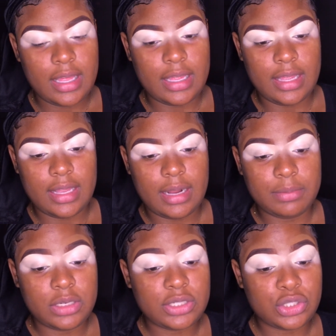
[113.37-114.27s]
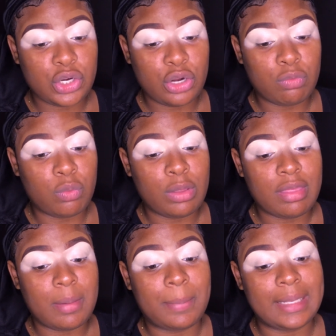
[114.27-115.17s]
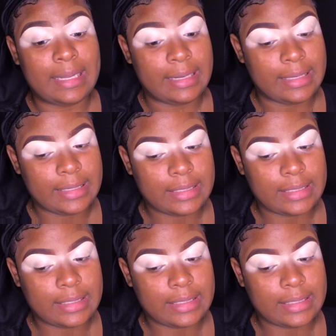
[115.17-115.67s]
and I'm gonna start off with black.